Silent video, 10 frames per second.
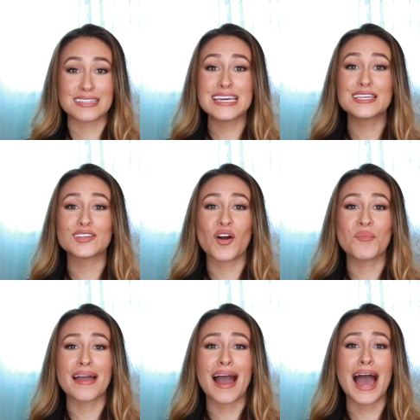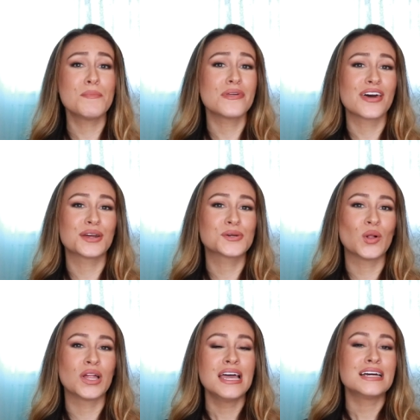These are my
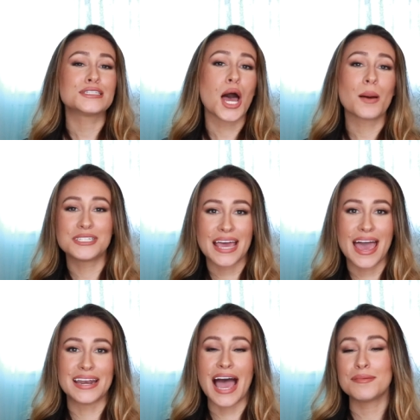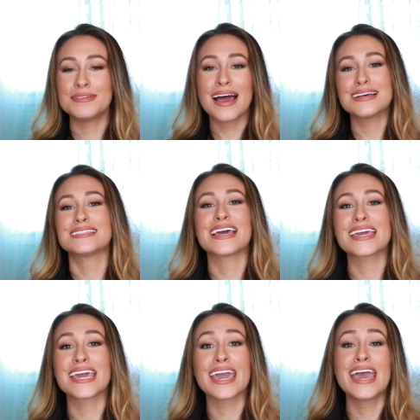hypothetical top 10. I'm not
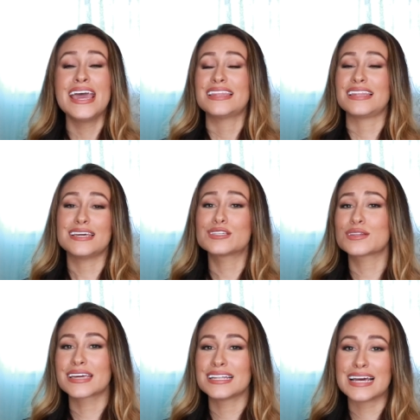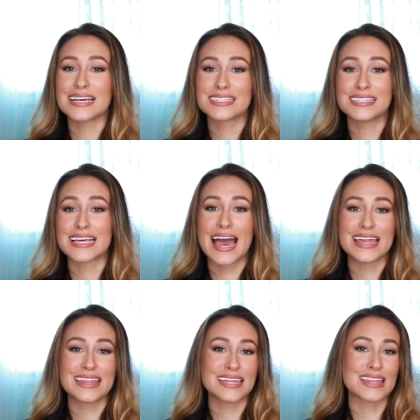saying that these are the contestants I
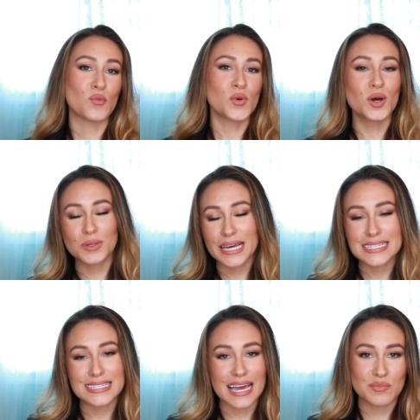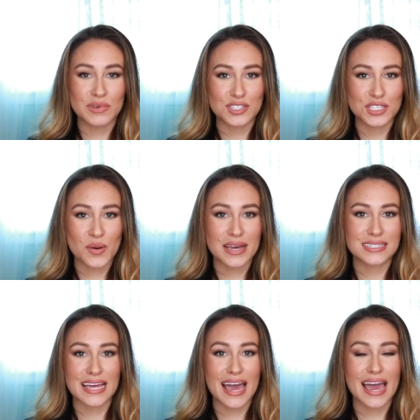think that will place at Miss
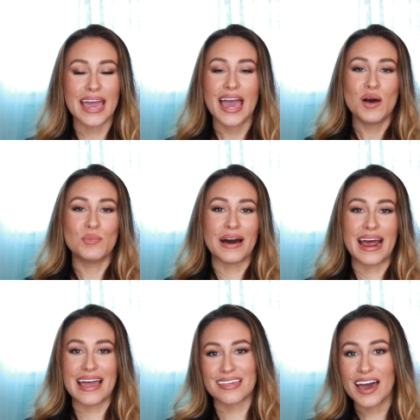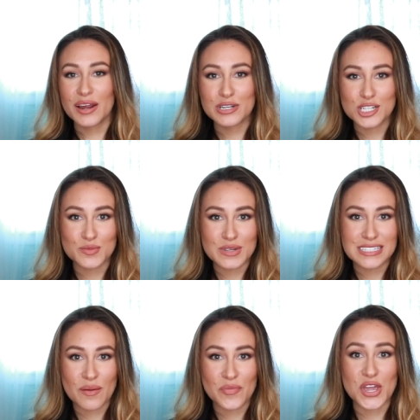USA, but I thought it would just be
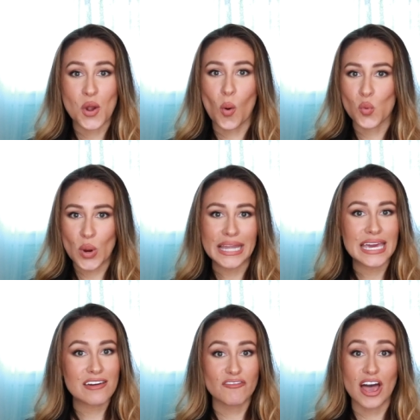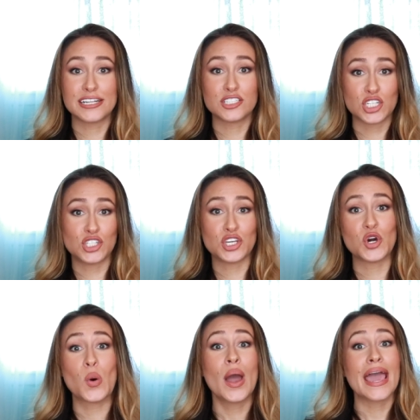something really fun to do.